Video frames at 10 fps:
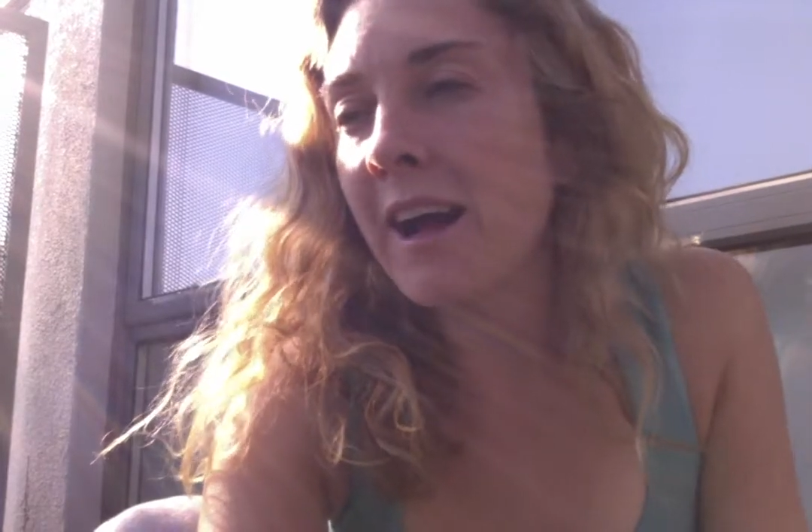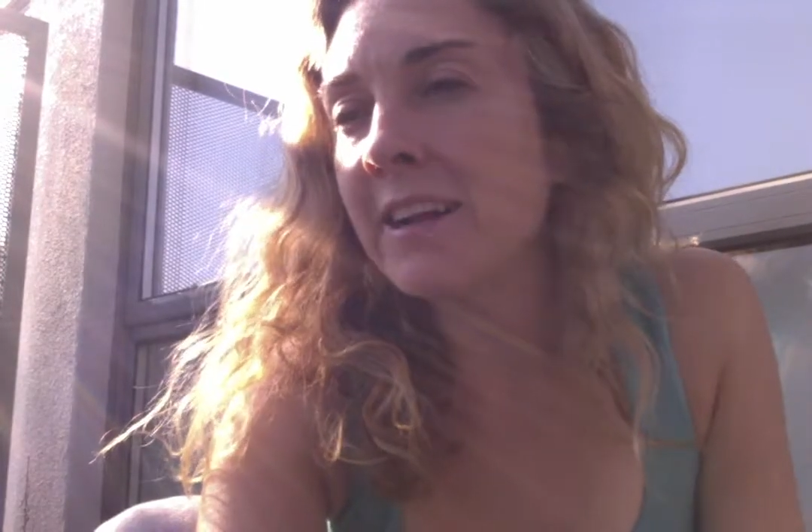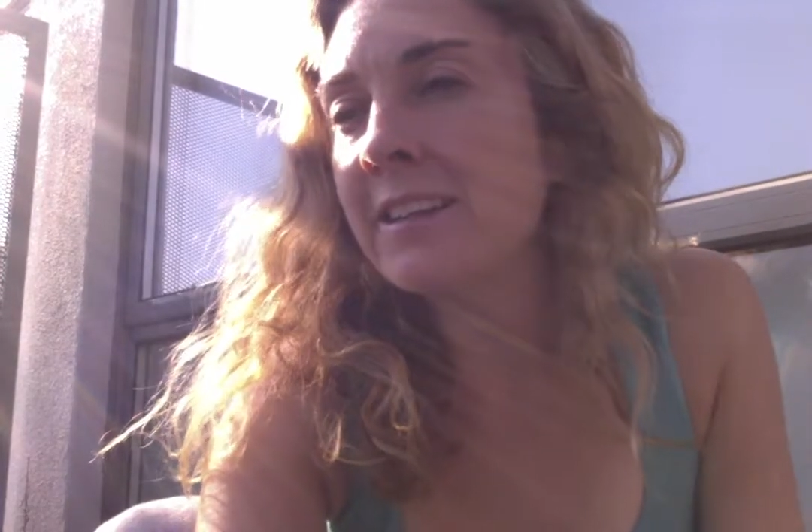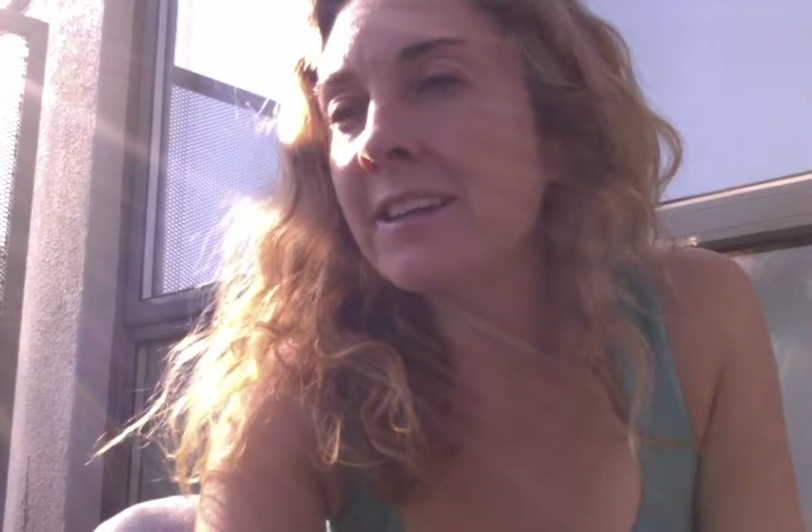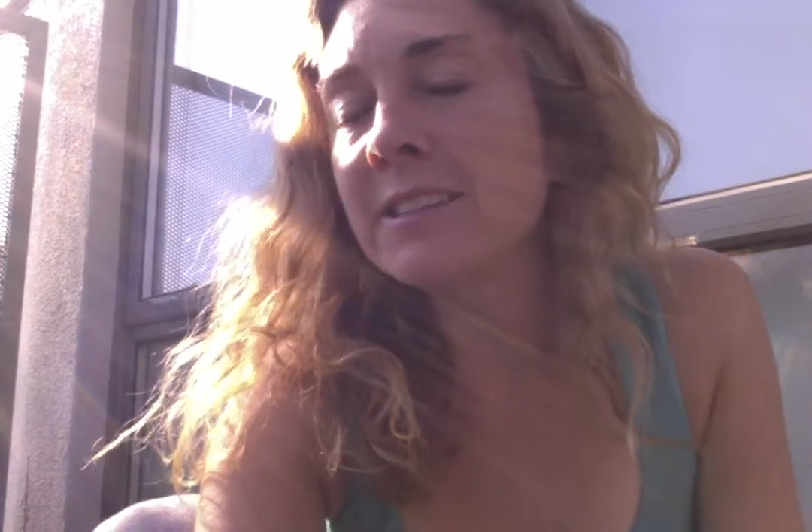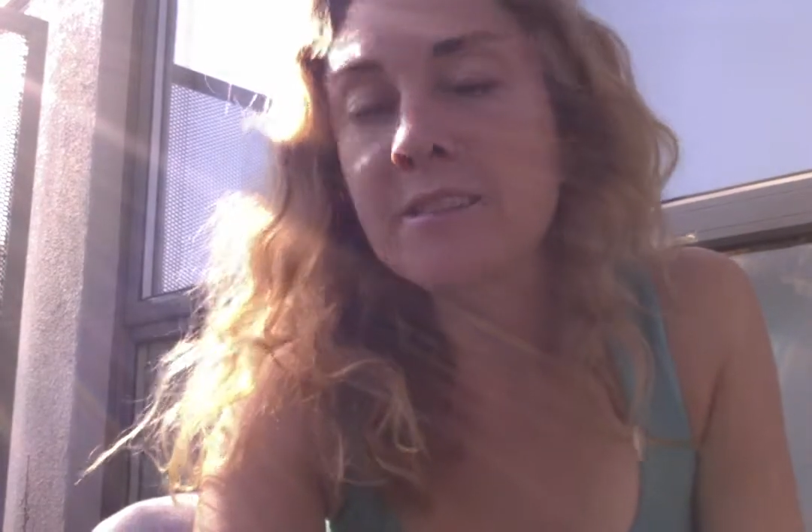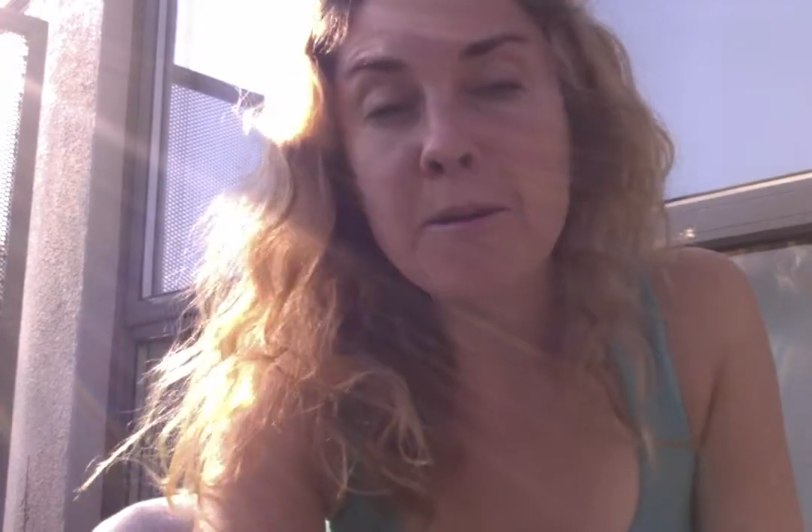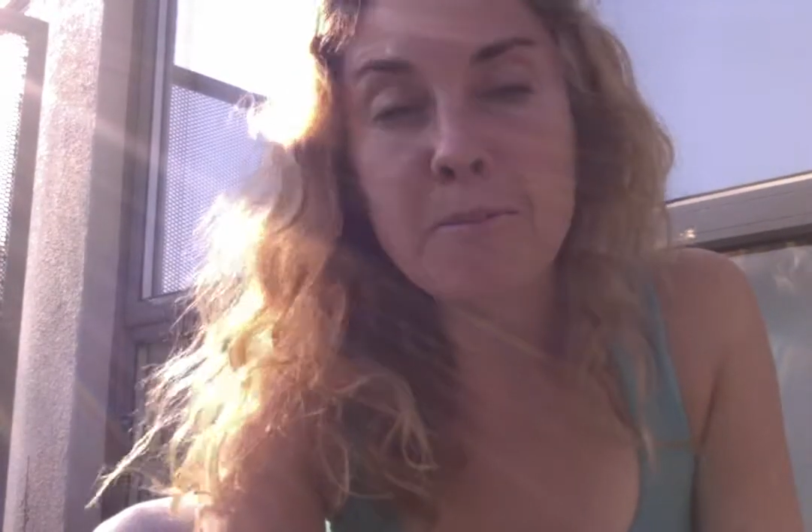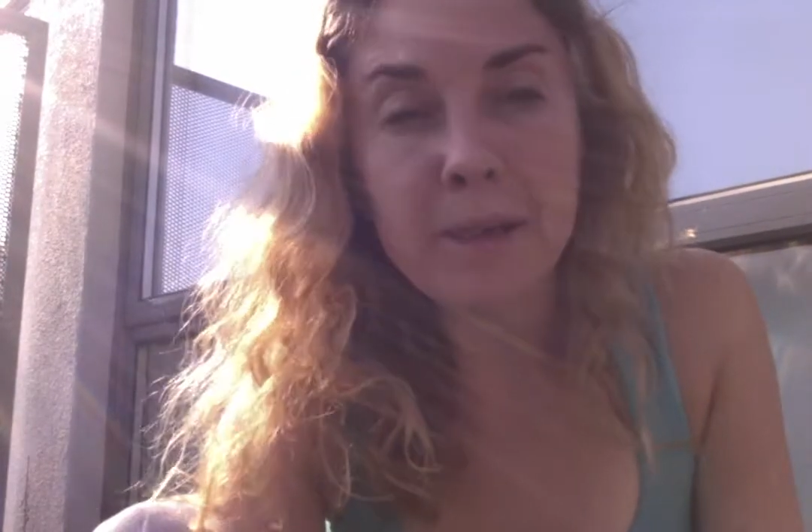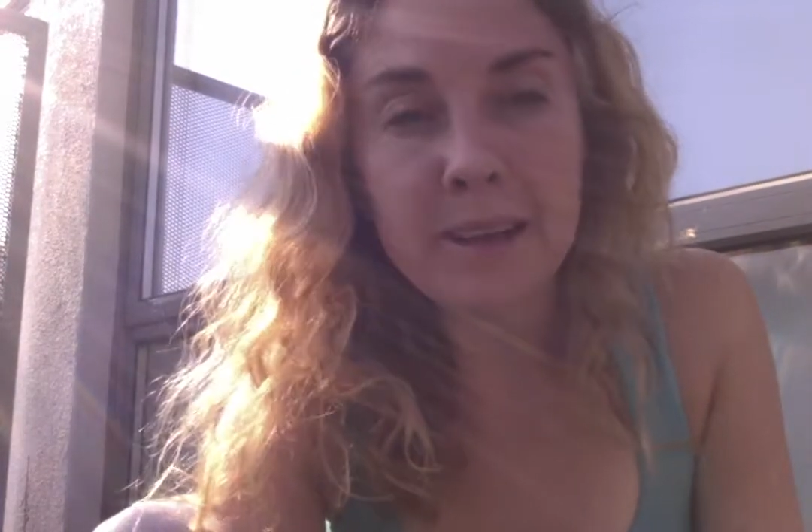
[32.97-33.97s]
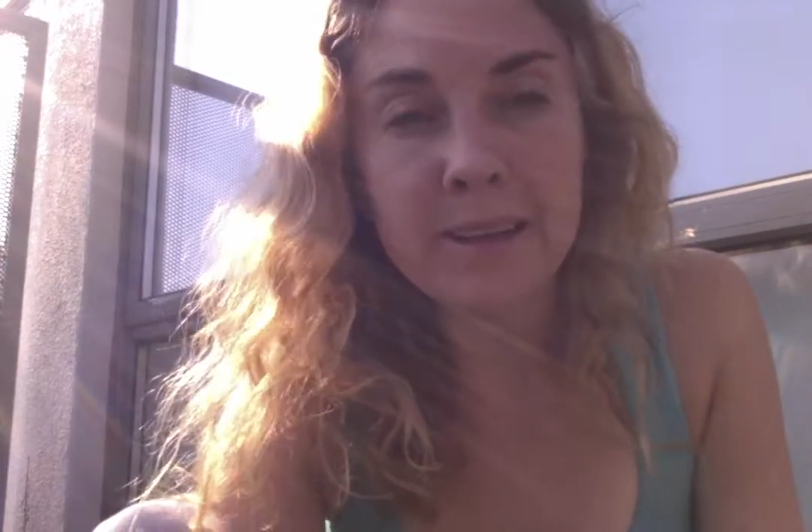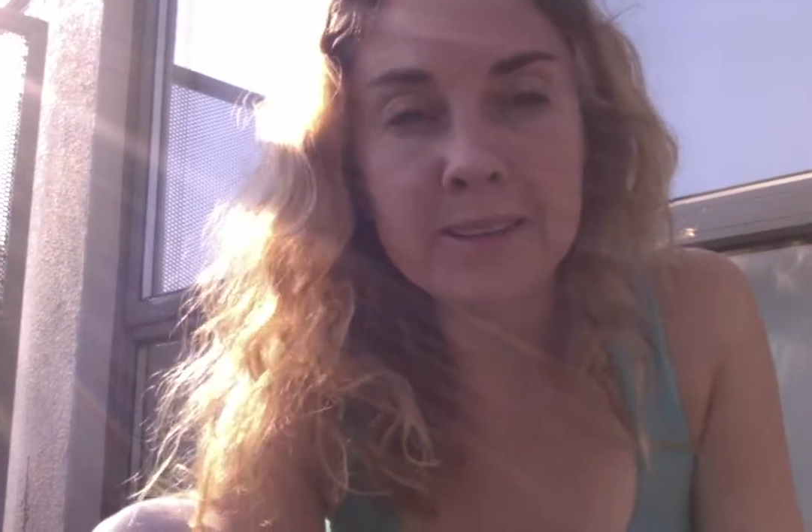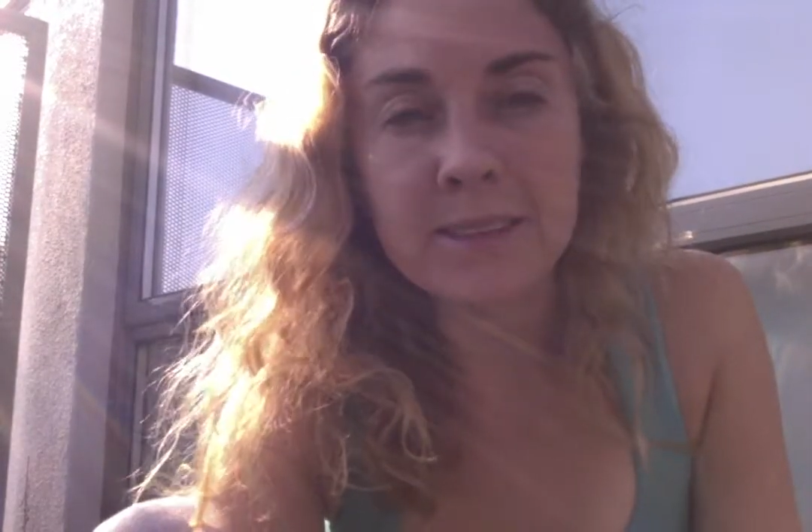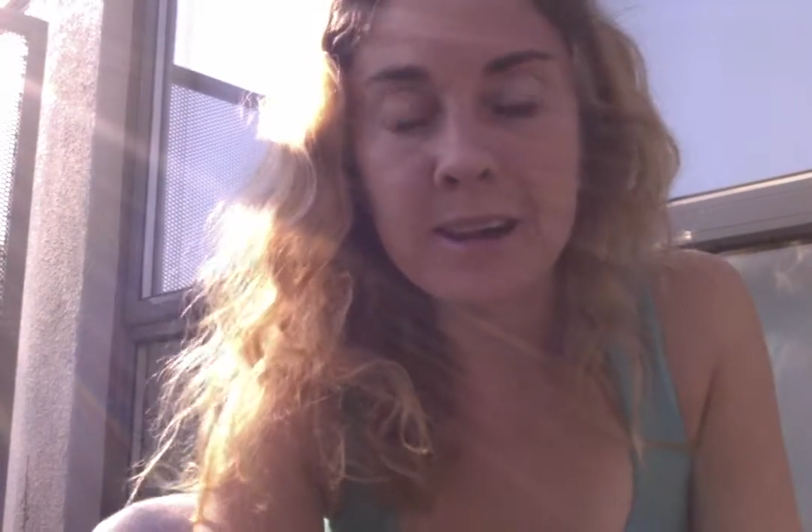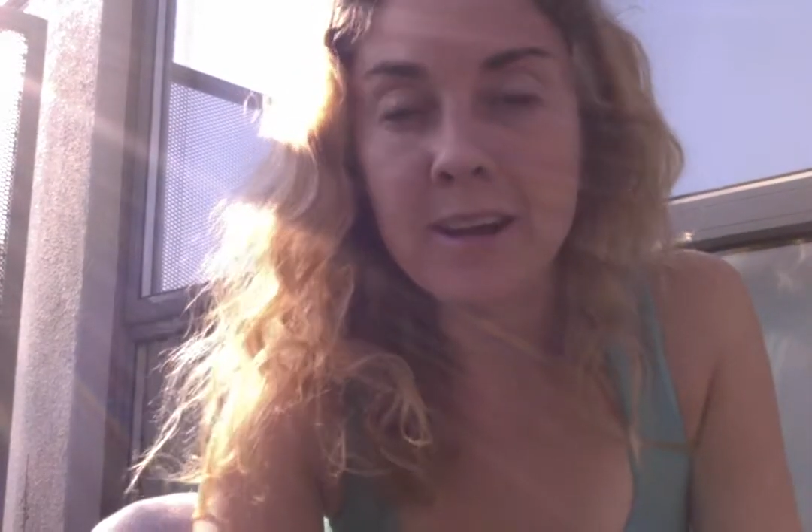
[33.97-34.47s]
ideas of a
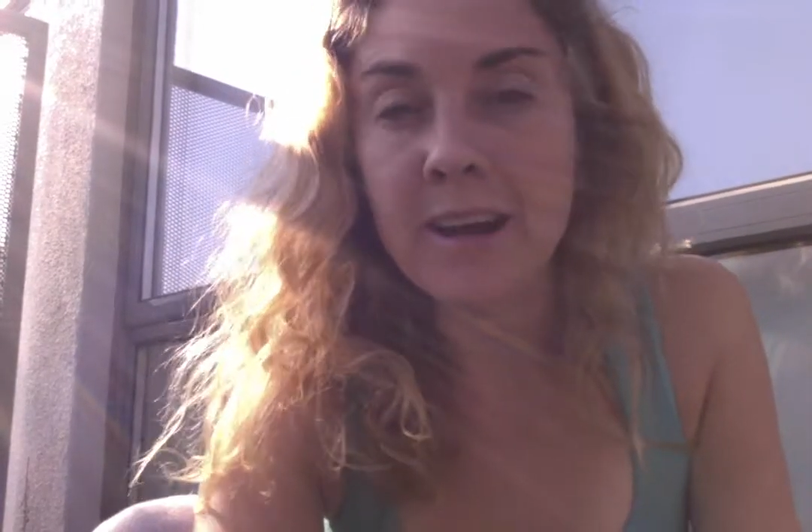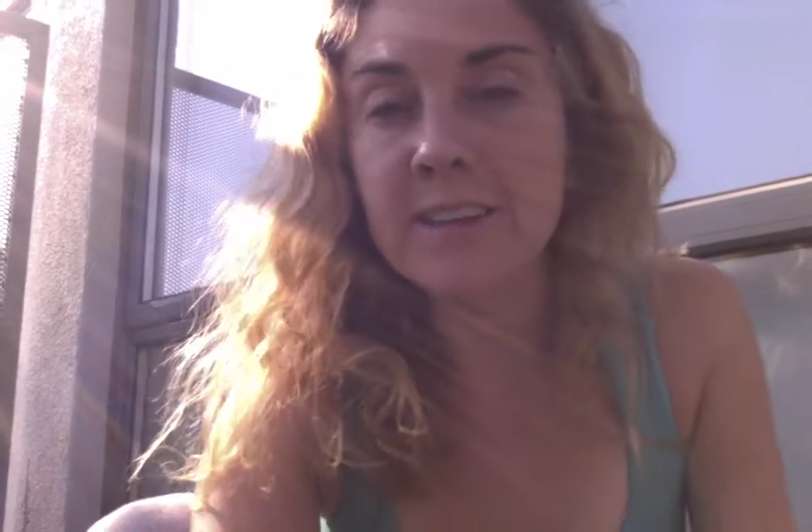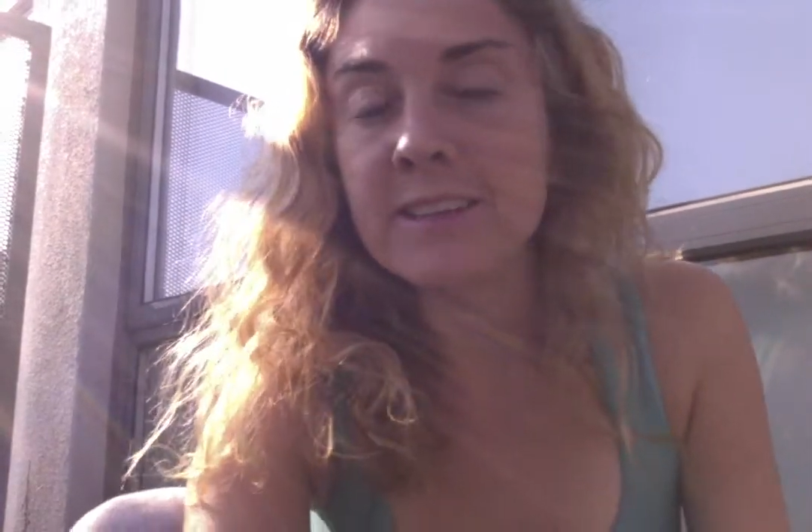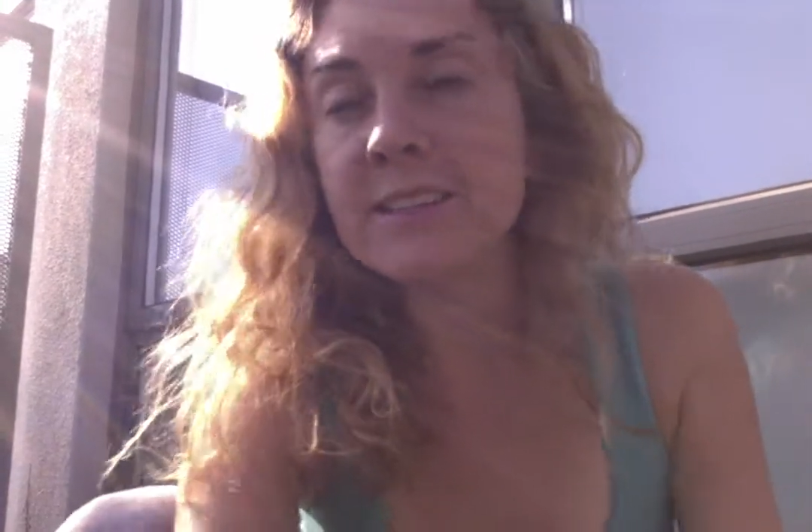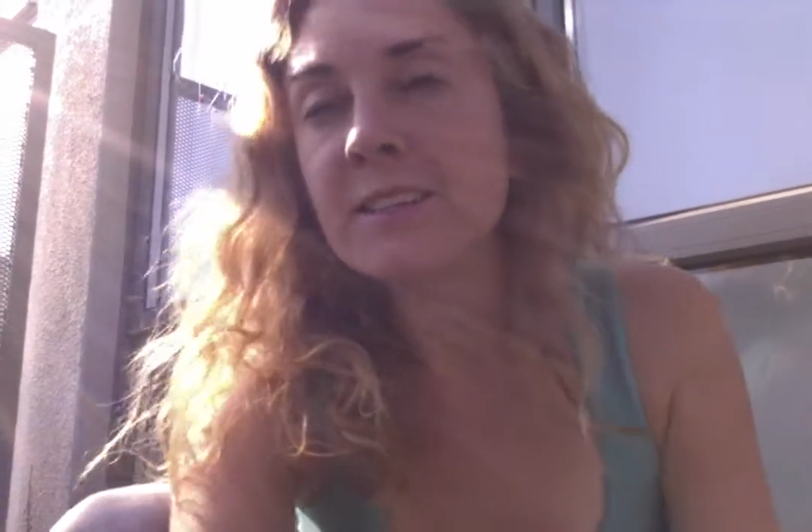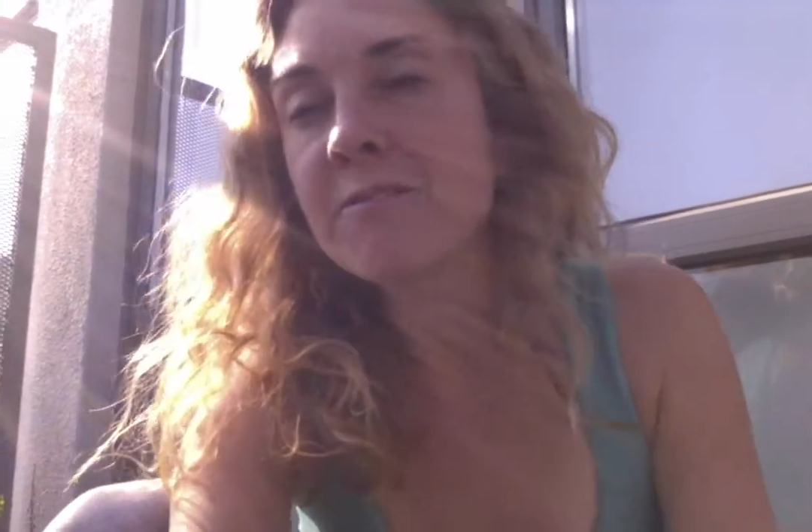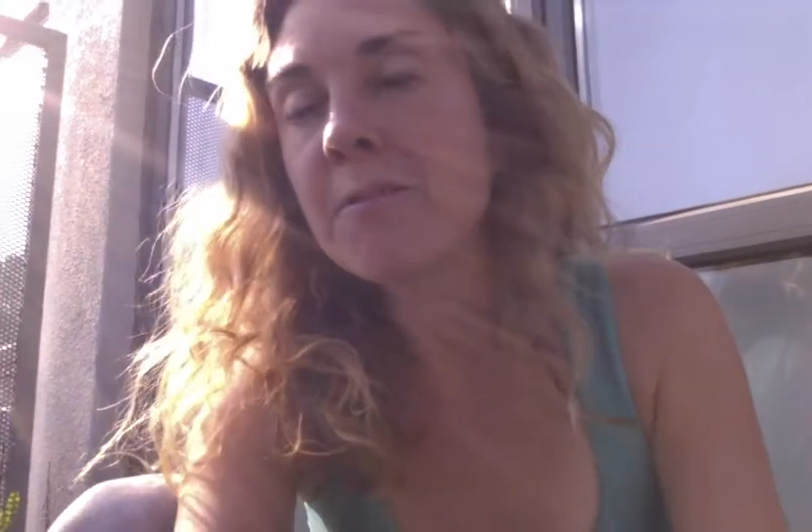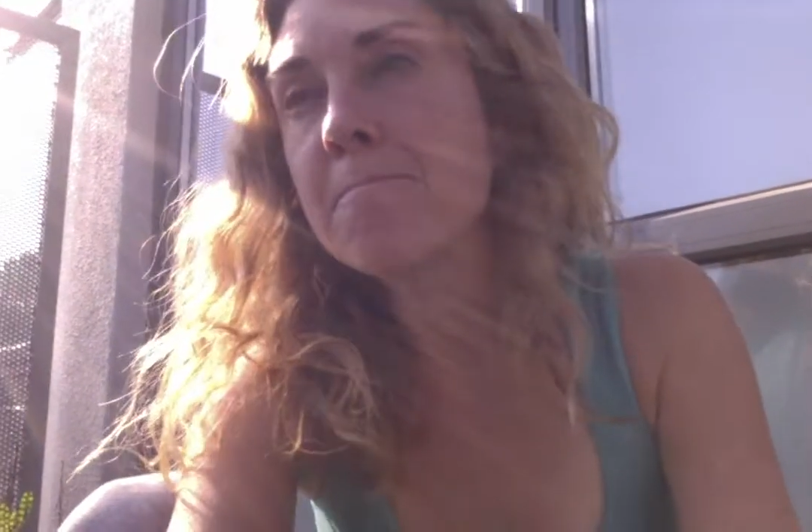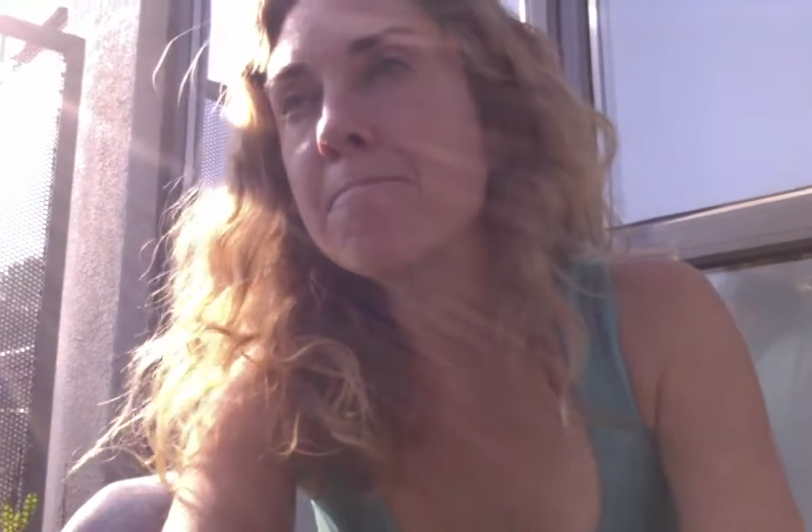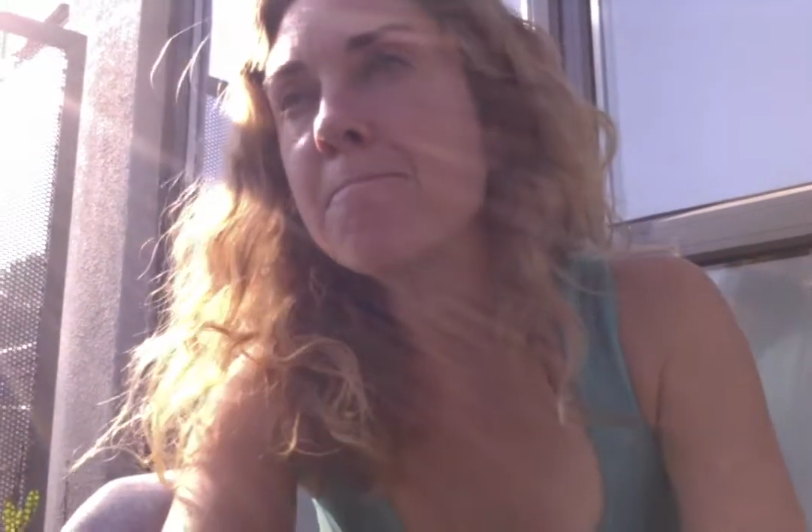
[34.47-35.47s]
place and our ideas of the